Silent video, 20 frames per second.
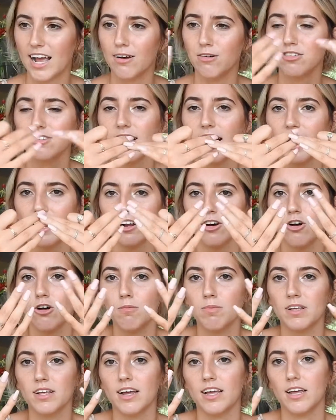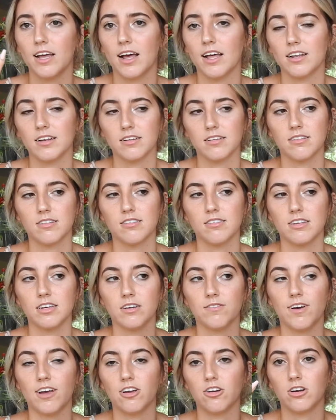I was kind of hoping to see
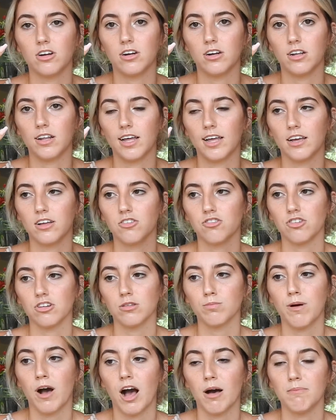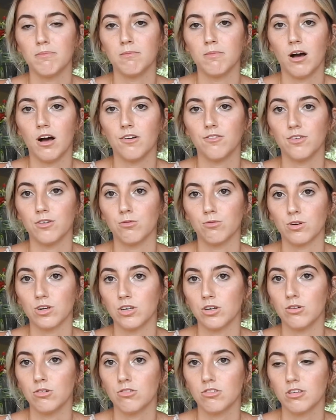if I could like just pop them off and
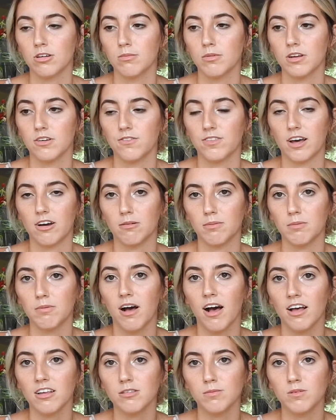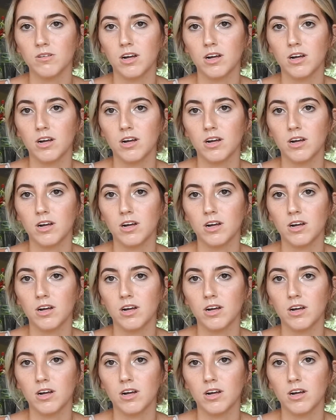reuse them, if that would be possible.